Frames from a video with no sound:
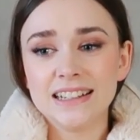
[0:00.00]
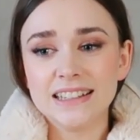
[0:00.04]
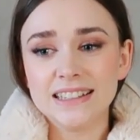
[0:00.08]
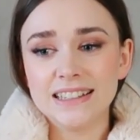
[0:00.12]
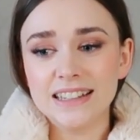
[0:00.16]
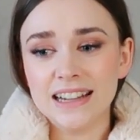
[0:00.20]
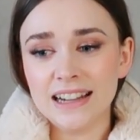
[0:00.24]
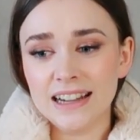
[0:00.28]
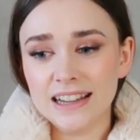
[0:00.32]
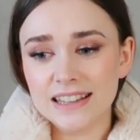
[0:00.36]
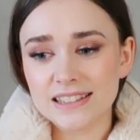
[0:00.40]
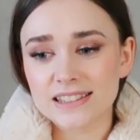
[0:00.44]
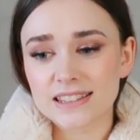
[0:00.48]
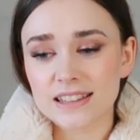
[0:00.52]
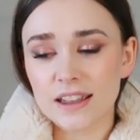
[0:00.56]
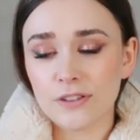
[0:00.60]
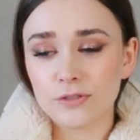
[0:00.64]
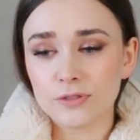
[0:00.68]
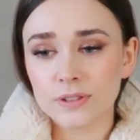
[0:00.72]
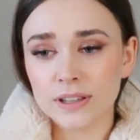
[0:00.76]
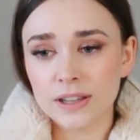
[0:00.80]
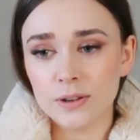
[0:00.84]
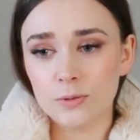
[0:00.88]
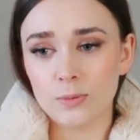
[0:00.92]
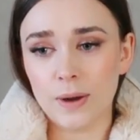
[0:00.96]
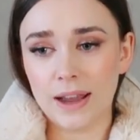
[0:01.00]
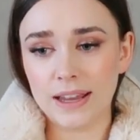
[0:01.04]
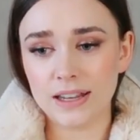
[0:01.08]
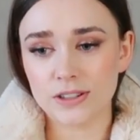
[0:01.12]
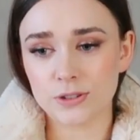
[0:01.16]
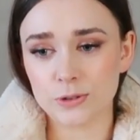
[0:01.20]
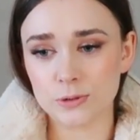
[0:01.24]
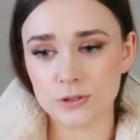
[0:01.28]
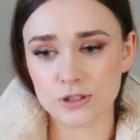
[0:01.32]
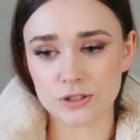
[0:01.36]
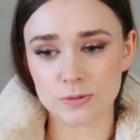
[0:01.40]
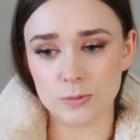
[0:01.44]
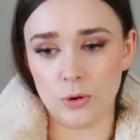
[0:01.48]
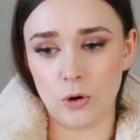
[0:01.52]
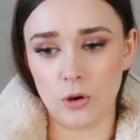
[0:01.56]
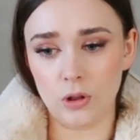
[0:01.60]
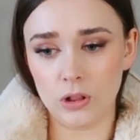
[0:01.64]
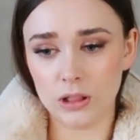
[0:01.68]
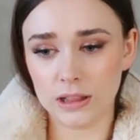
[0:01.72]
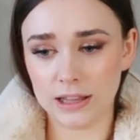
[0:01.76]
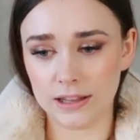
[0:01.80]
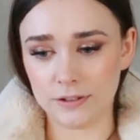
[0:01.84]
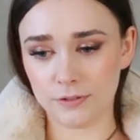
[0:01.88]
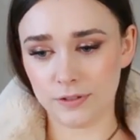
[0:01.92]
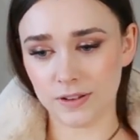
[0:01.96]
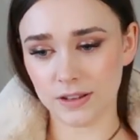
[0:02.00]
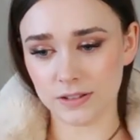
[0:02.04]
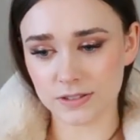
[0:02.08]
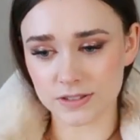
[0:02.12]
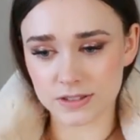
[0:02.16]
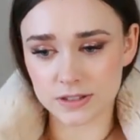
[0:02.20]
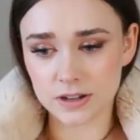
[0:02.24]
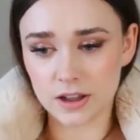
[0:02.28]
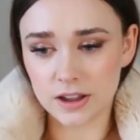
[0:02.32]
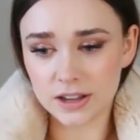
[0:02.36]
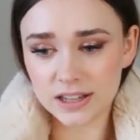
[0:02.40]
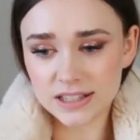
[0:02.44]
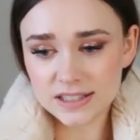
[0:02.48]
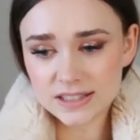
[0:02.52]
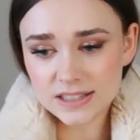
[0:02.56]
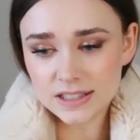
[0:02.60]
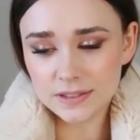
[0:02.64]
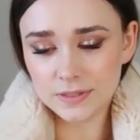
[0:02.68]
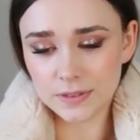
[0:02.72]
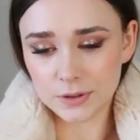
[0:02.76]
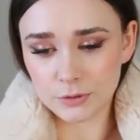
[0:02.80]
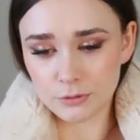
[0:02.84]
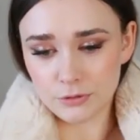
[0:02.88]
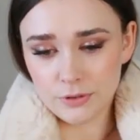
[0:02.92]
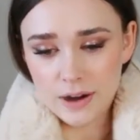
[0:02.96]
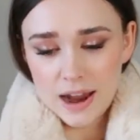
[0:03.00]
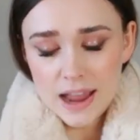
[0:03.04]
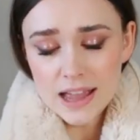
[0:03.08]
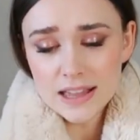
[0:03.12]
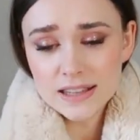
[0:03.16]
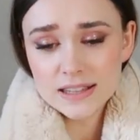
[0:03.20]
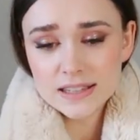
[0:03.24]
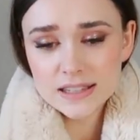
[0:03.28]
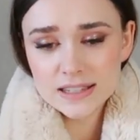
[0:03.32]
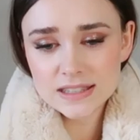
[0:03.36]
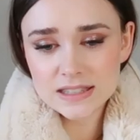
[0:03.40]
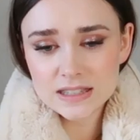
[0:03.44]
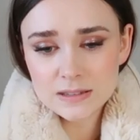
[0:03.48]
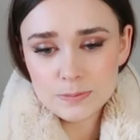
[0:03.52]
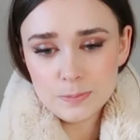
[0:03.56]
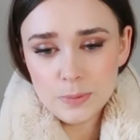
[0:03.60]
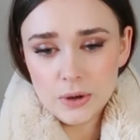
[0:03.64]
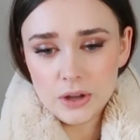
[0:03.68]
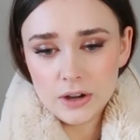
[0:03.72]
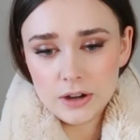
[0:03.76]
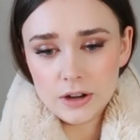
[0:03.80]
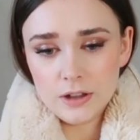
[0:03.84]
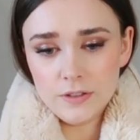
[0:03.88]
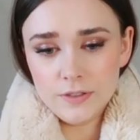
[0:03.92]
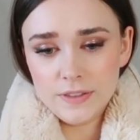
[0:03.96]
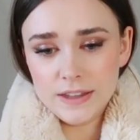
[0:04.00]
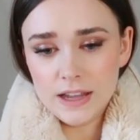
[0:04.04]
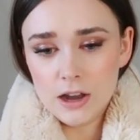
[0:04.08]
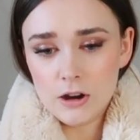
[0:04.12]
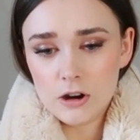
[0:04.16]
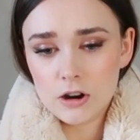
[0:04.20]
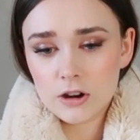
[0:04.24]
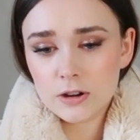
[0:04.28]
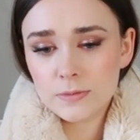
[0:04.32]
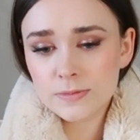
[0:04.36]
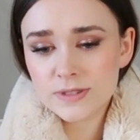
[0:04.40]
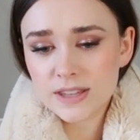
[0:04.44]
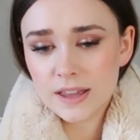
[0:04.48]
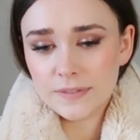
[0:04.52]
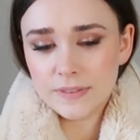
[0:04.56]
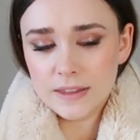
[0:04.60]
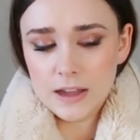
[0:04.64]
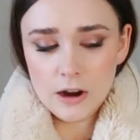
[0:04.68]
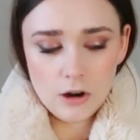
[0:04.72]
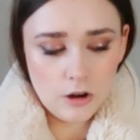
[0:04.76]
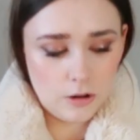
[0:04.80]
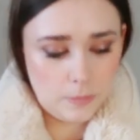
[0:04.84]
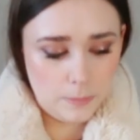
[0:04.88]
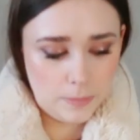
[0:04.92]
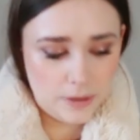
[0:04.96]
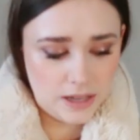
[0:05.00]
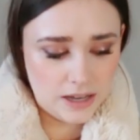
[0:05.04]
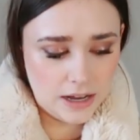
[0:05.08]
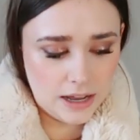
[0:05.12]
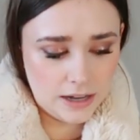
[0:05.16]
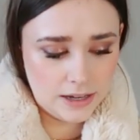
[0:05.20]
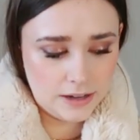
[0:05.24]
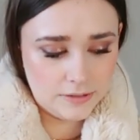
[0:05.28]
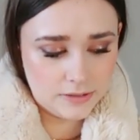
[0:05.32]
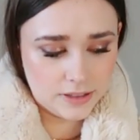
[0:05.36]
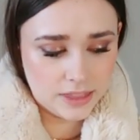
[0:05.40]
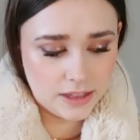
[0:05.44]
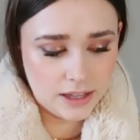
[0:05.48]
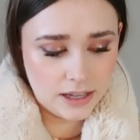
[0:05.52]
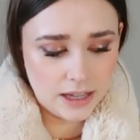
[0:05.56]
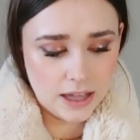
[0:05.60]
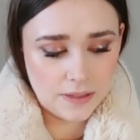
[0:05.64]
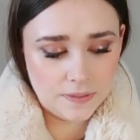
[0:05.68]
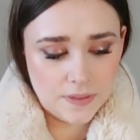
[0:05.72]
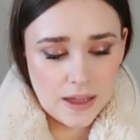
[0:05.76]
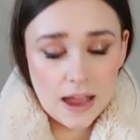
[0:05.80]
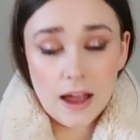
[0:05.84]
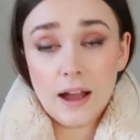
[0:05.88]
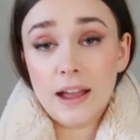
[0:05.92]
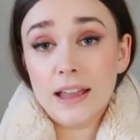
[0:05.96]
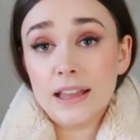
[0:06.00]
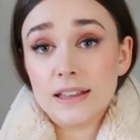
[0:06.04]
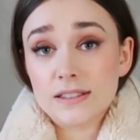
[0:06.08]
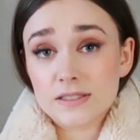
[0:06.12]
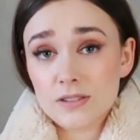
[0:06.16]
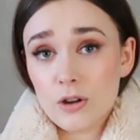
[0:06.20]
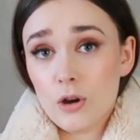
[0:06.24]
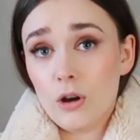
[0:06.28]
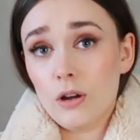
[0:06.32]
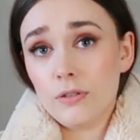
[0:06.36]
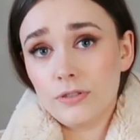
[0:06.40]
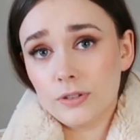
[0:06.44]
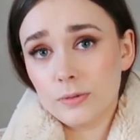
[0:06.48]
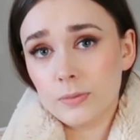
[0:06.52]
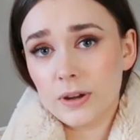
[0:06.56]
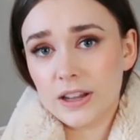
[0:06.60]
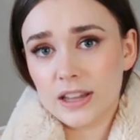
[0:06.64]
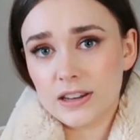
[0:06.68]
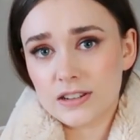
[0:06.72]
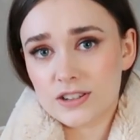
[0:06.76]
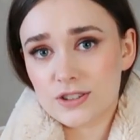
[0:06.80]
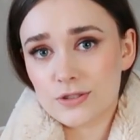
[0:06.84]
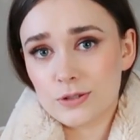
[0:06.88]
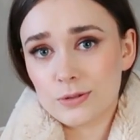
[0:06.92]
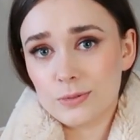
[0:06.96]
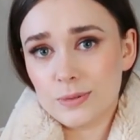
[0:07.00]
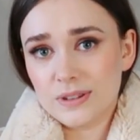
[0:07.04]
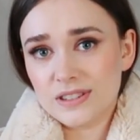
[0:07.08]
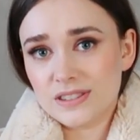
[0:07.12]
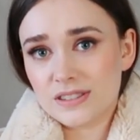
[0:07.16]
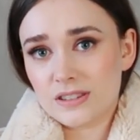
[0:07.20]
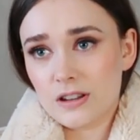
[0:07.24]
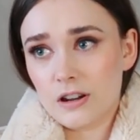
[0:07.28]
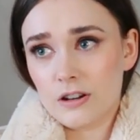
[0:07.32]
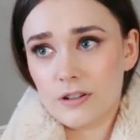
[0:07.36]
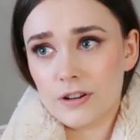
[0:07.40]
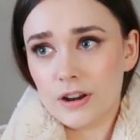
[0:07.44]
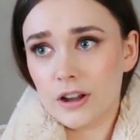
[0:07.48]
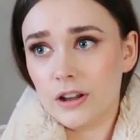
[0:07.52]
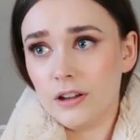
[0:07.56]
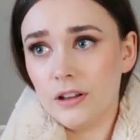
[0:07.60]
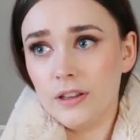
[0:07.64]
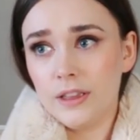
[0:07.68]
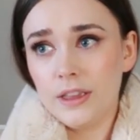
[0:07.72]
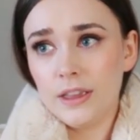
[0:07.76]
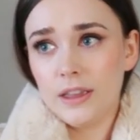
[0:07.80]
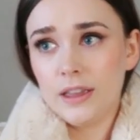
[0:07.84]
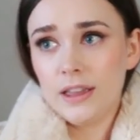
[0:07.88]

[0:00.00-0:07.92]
yeah, it's definitely way too small. It feels nice in the rest, but the arms and the armpit and everything, and that is often my issue with Zara